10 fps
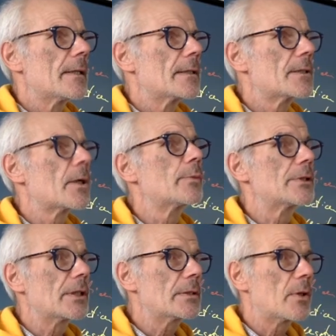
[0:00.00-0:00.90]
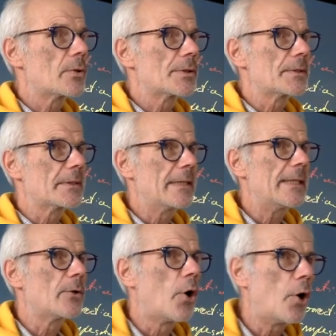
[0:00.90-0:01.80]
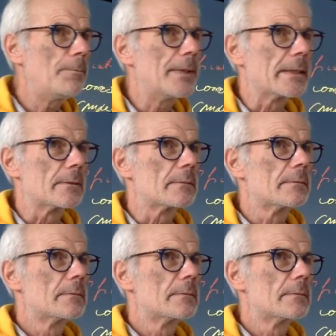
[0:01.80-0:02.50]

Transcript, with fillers: So we just go to the king hoping